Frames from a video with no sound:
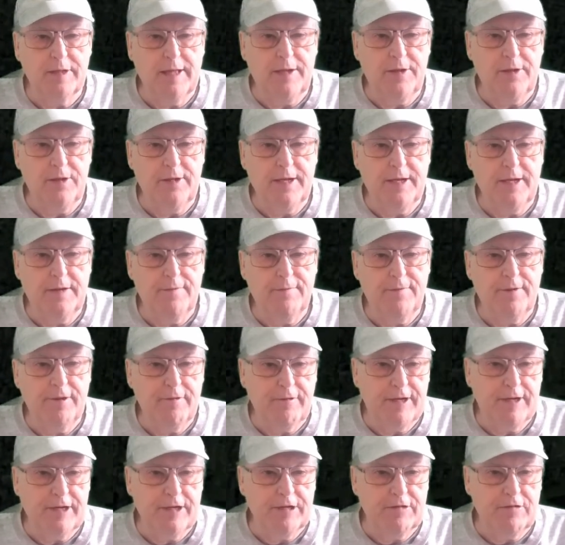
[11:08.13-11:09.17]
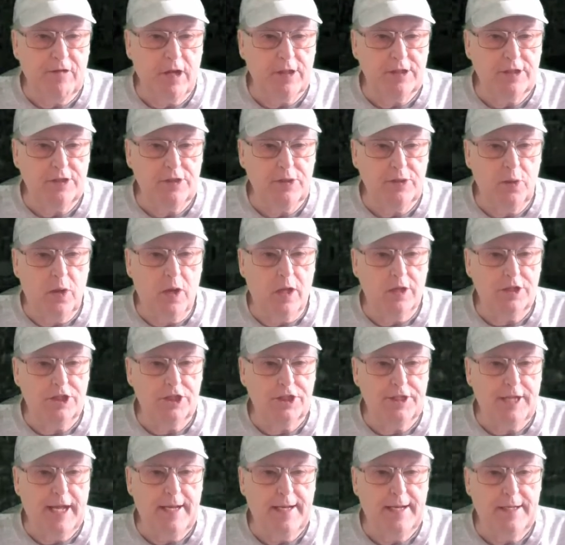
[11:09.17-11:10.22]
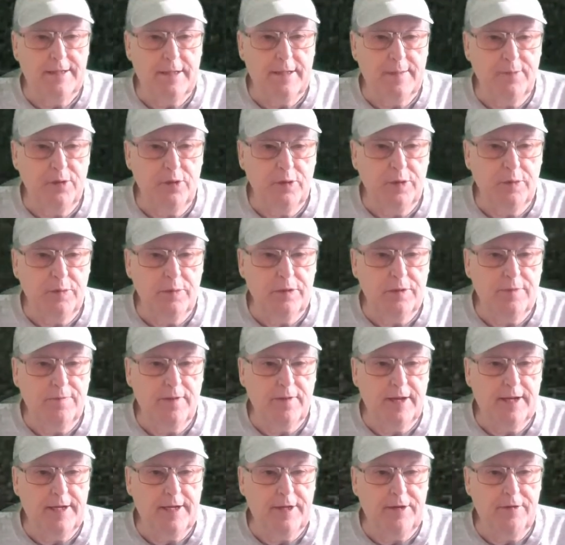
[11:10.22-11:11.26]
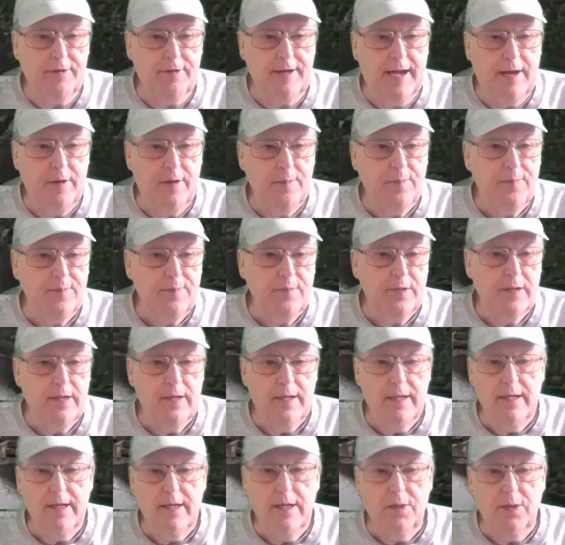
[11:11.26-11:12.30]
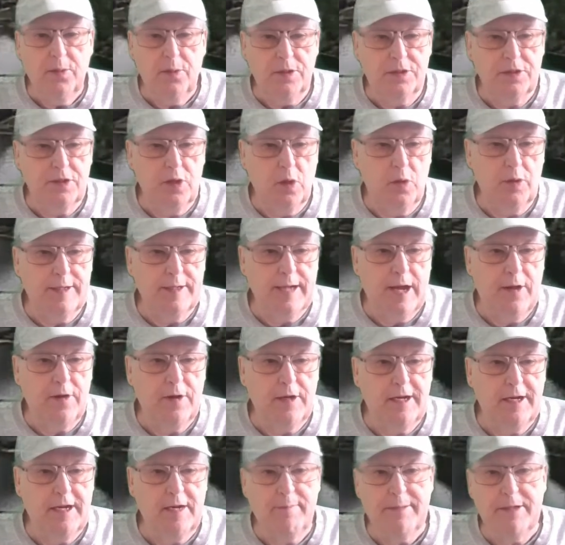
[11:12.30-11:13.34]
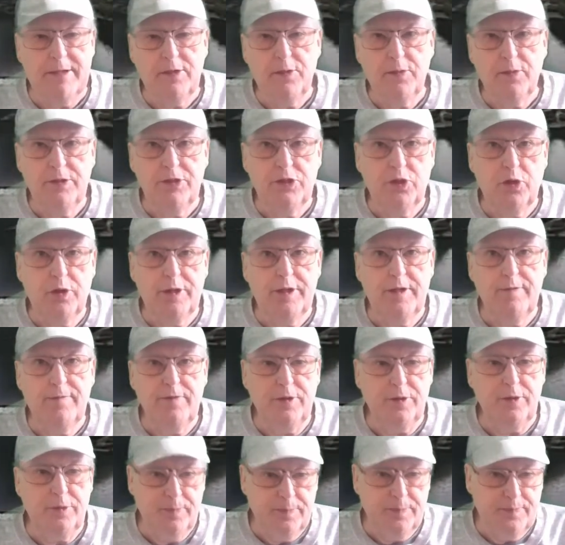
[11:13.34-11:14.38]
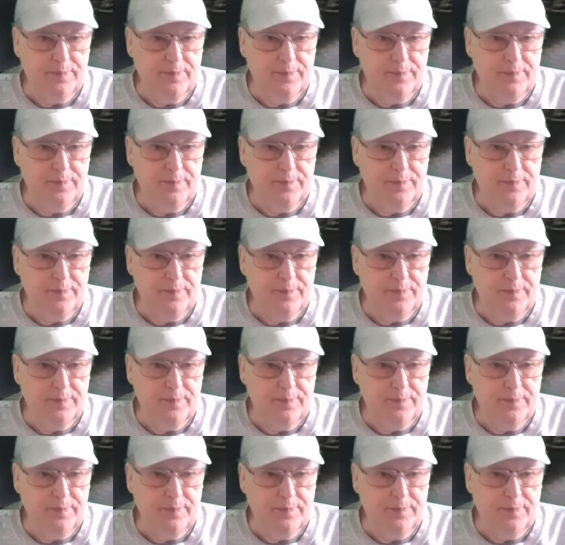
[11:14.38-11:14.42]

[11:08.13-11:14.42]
then you take a ferry across to Hallstatt, as I'm doing with the flight here now, to slow her down a little bit to enjoy the view.